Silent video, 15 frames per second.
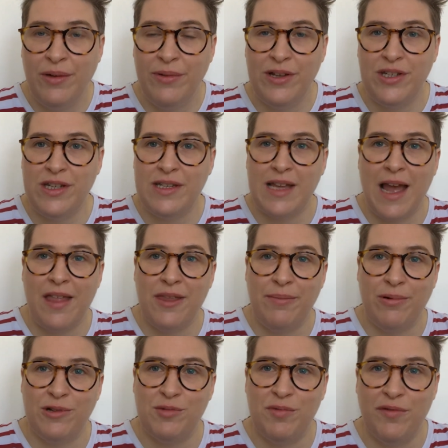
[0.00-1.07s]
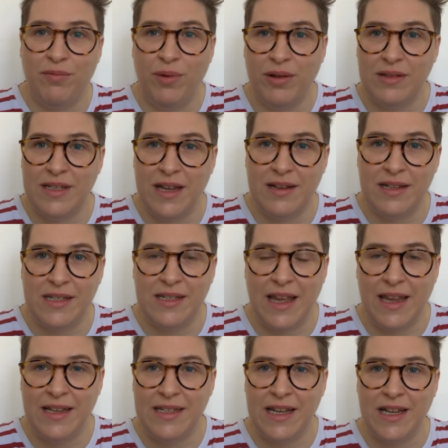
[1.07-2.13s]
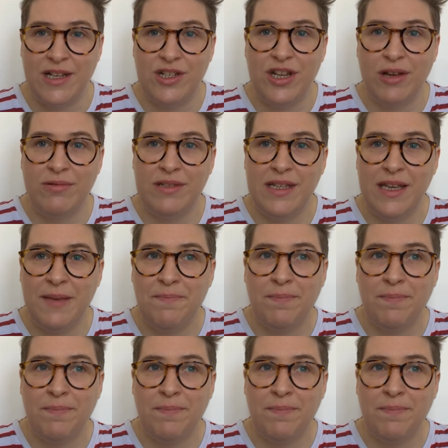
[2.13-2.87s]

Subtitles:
which is at the bottom of World's End Estate in Chelsea.